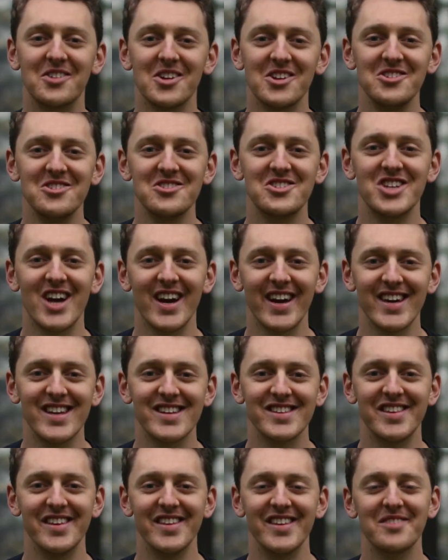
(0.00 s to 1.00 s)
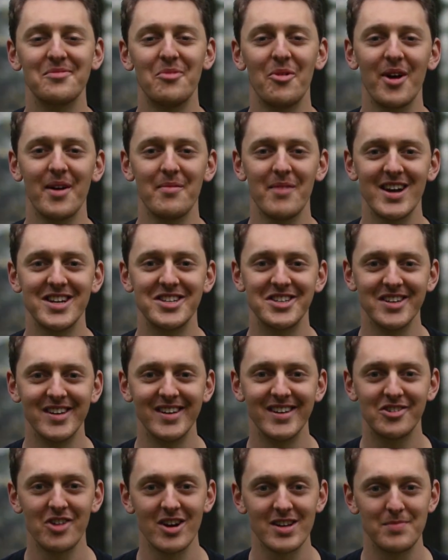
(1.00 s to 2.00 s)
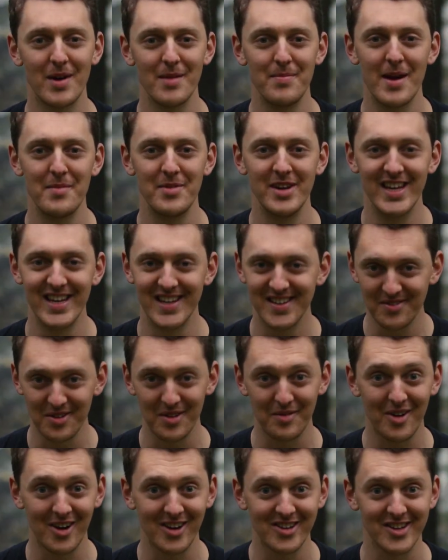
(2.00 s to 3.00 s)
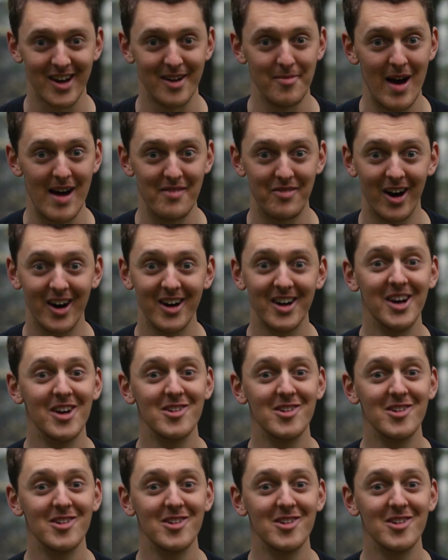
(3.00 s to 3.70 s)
of good news, Jack, is that this morning I managed to dress my baby niece for the first time ever.